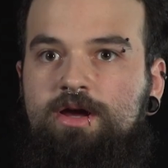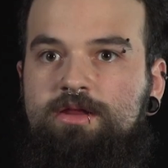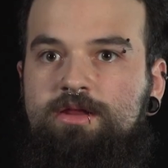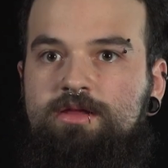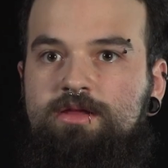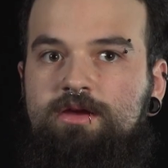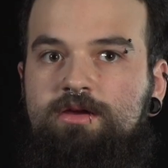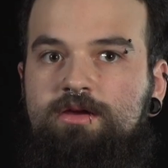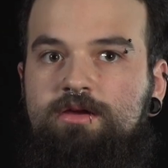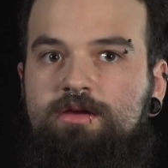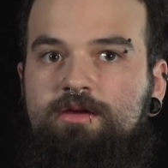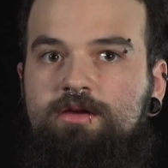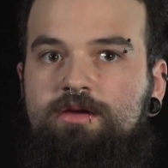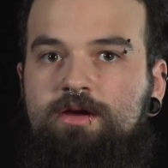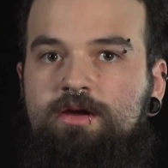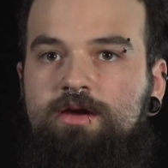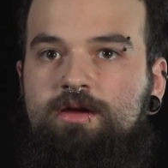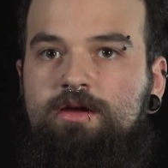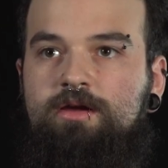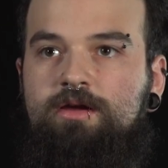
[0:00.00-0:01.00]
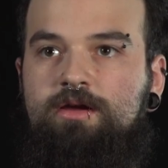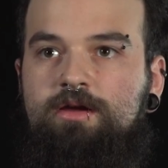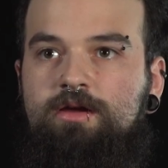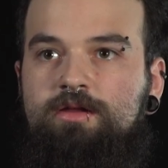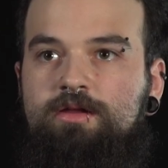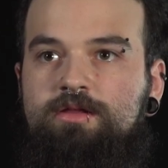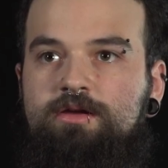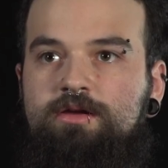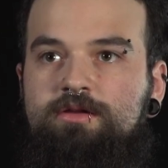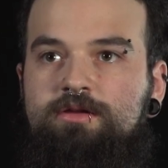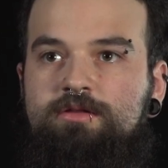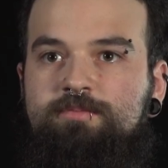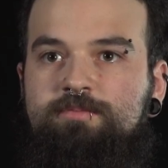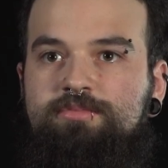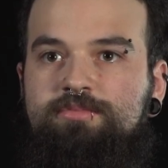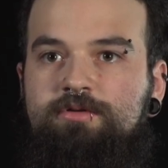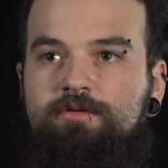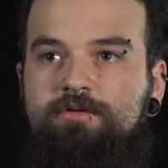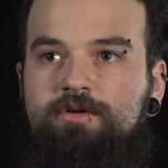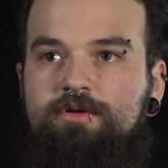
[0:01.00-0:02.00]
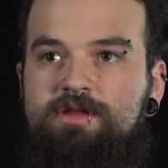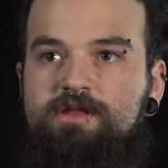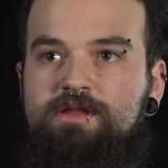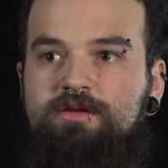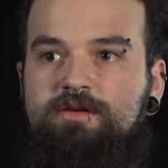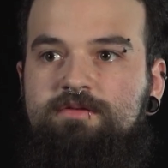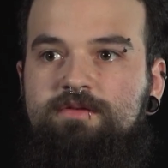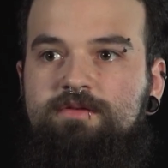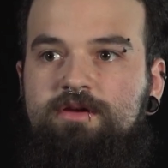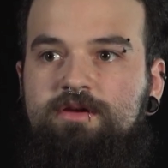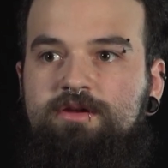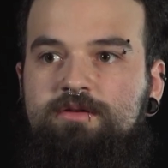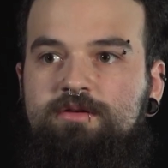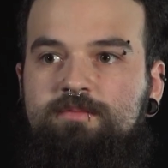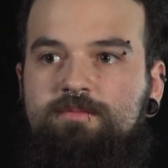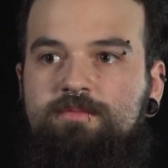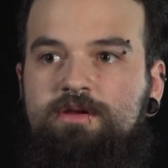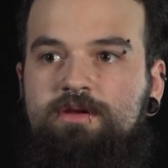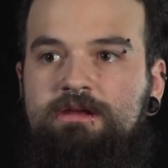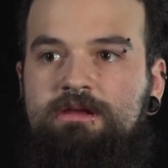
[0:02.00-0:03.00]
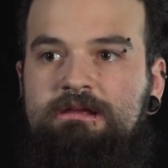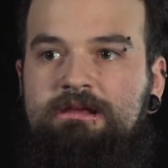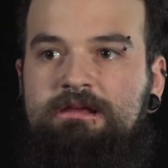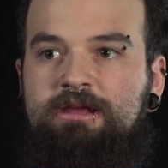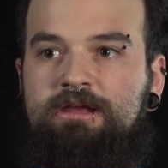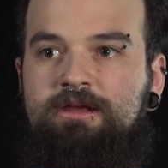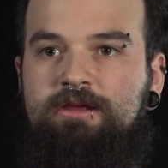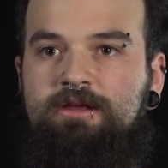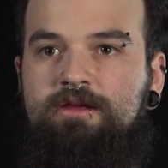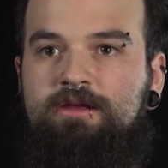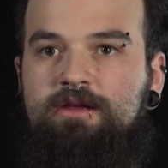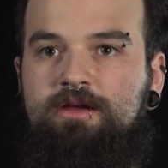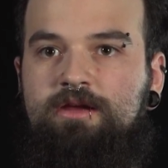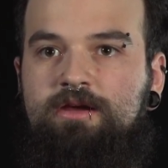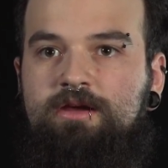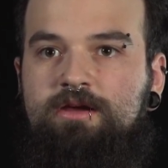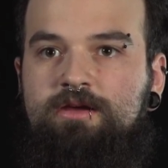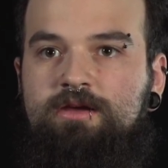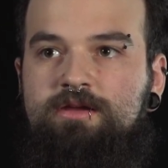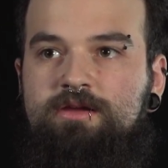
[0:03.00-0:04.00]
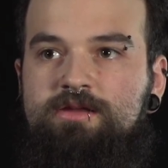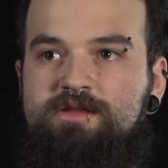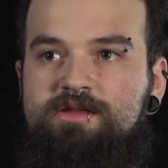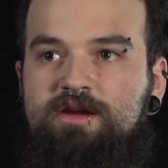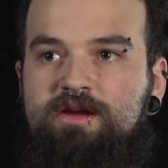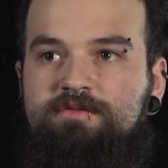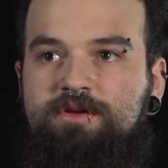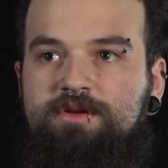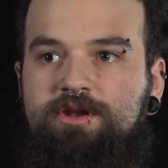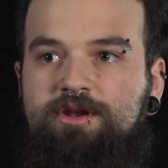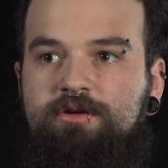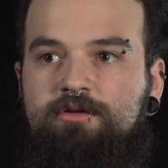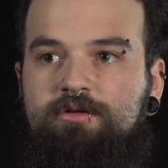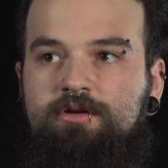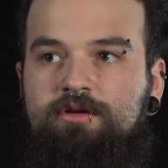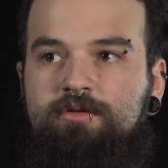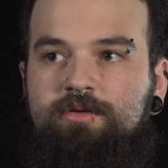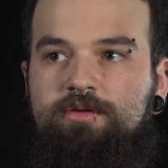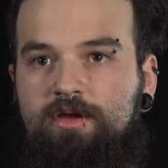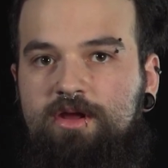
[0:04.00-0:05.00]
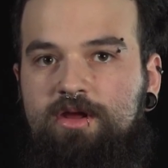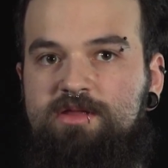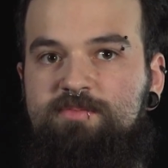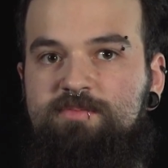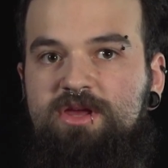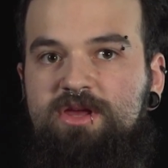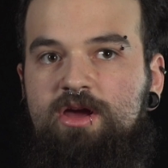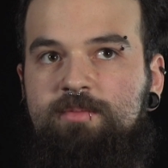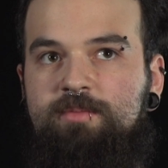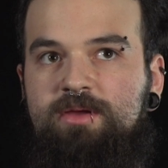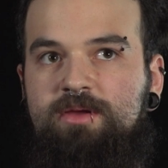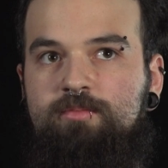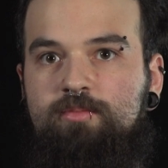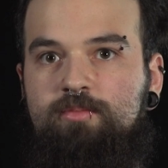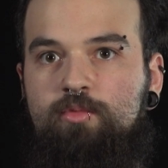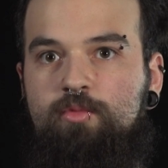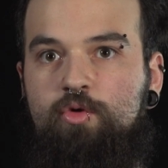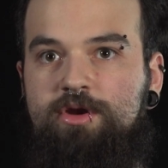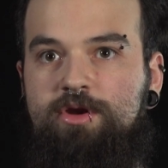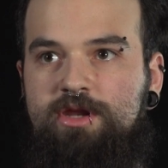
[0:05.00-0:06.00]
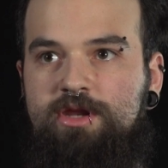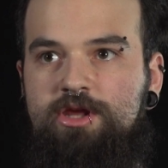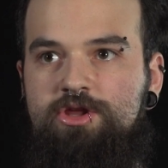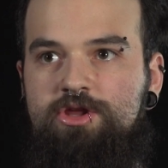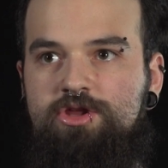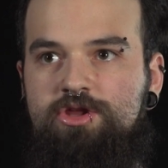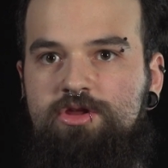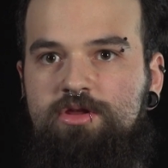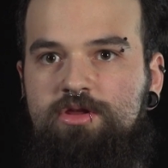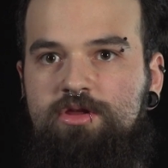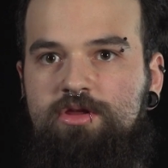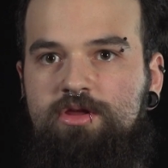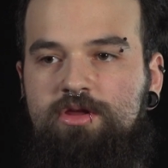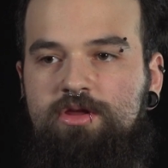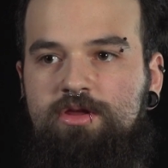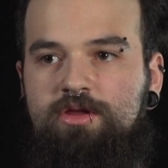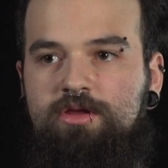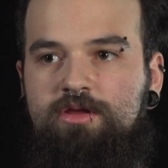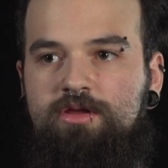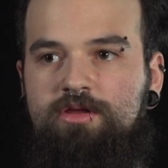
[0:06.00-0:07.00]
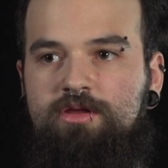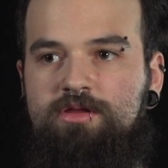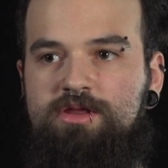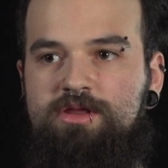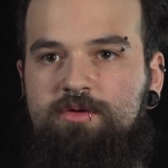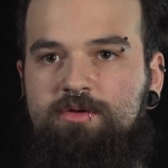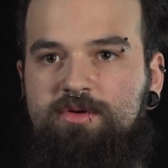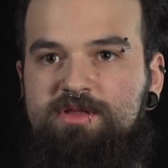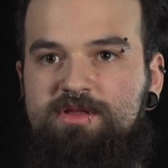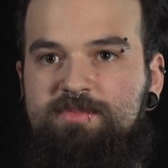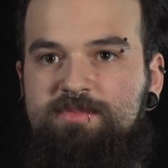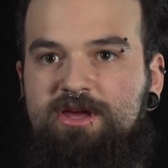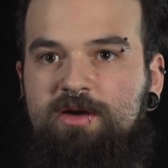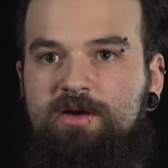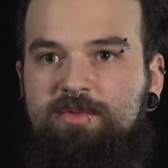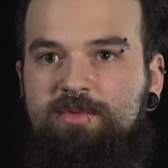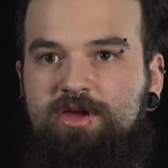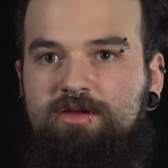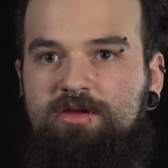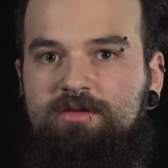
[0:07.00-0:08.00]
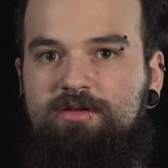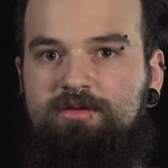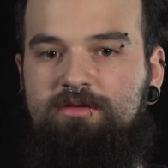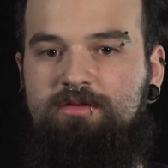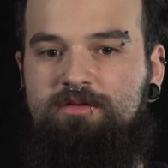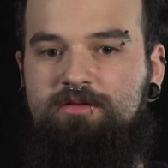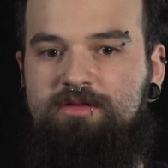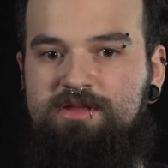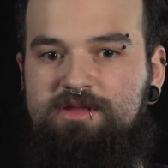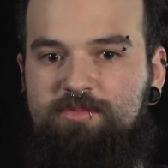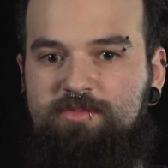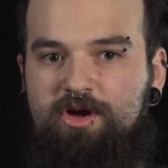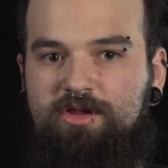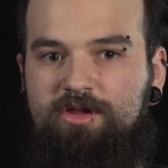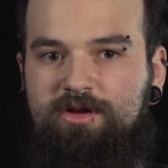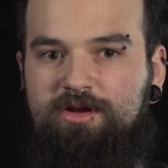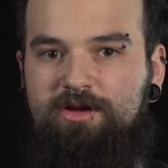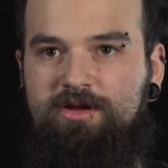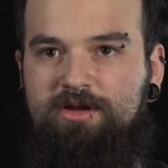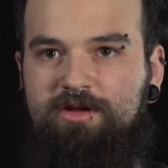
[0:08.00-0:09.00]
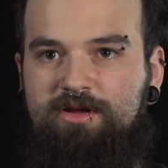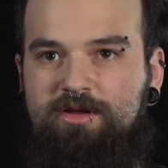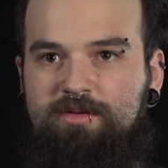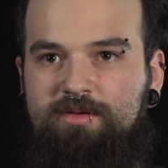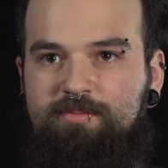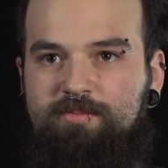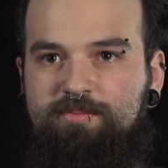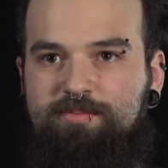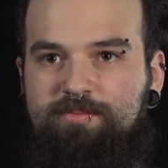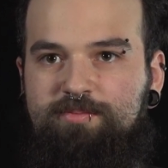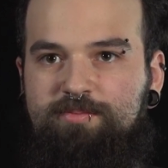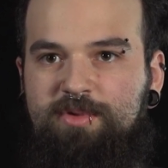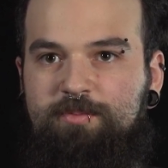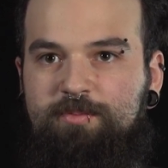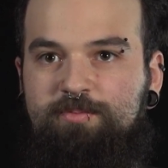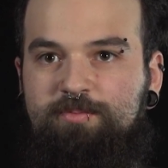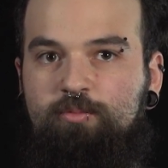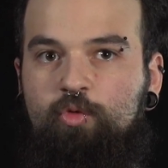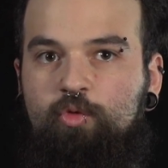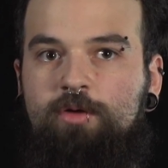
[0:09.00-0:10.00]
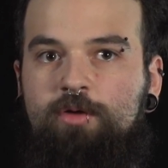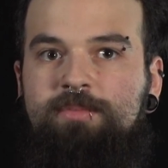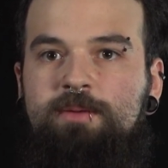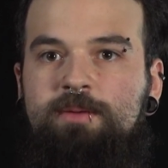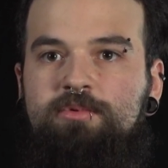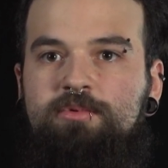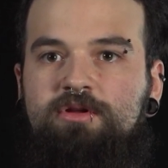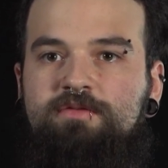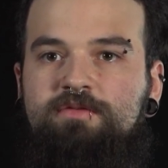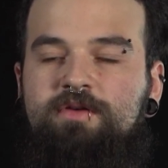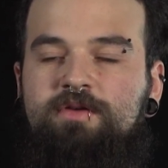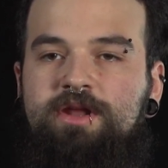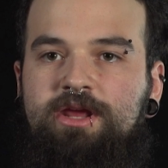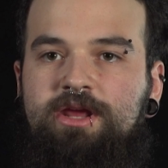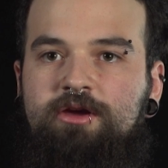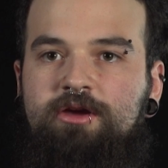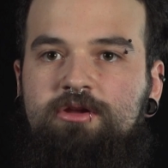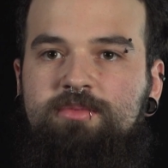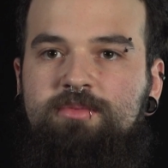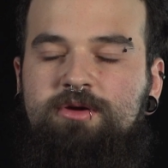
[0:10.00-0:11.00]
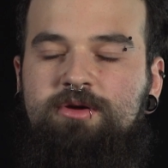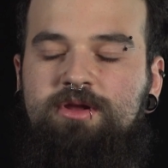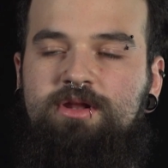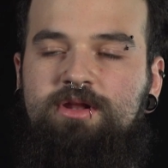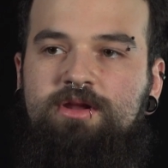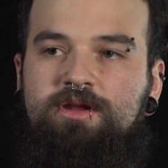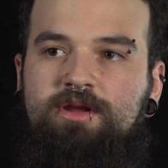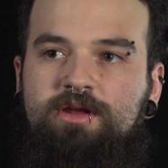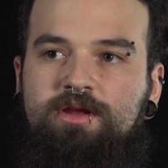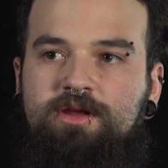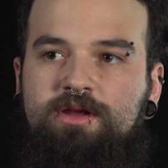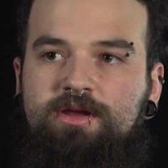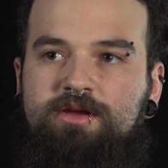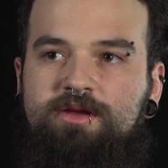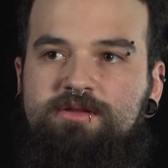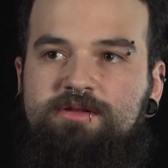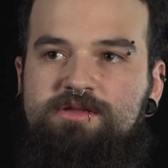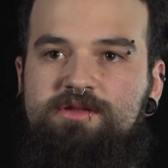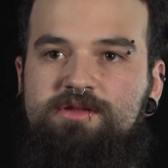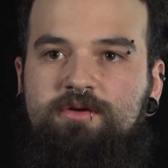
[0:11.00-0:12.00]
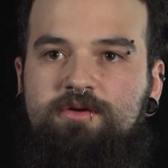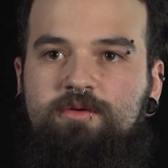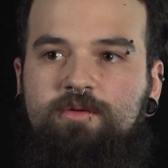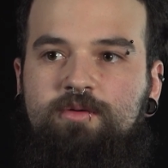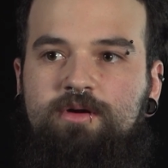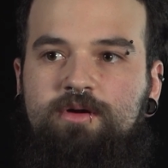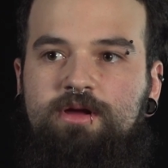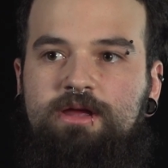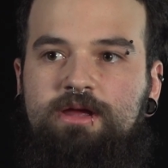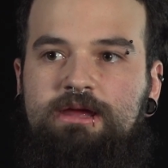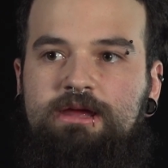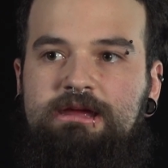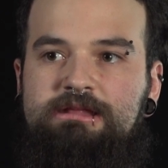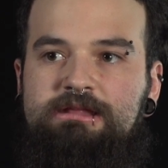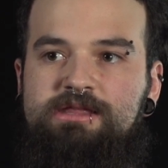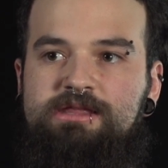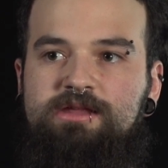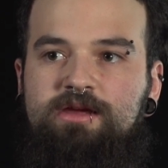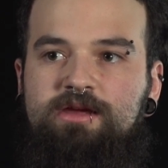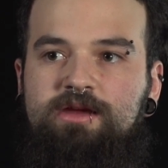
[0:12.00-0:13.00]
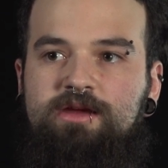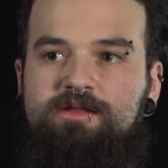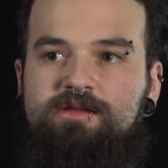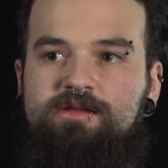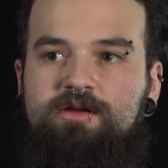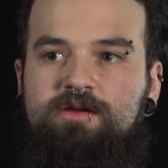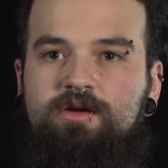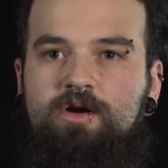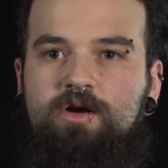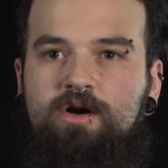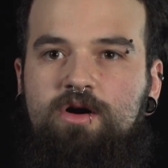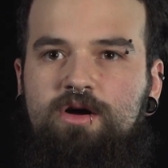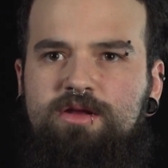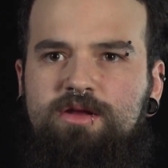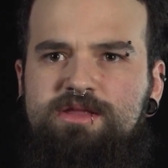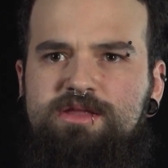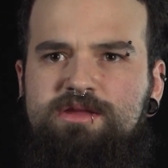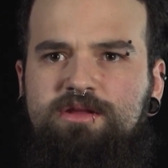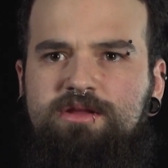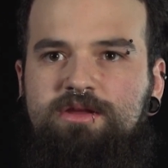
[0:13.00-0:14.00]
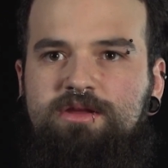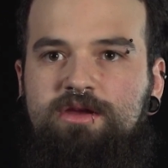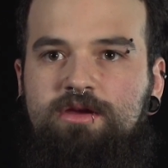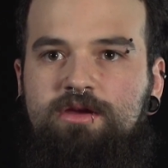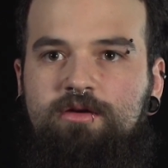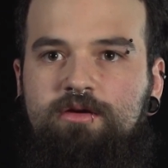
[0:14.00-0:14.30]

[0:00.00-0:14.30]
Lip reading: I think the pro wrestling fandom is definitely going to grow. It's becoming more niche, so it's becoming smaller, but more people are finding out about it, and so it's constantly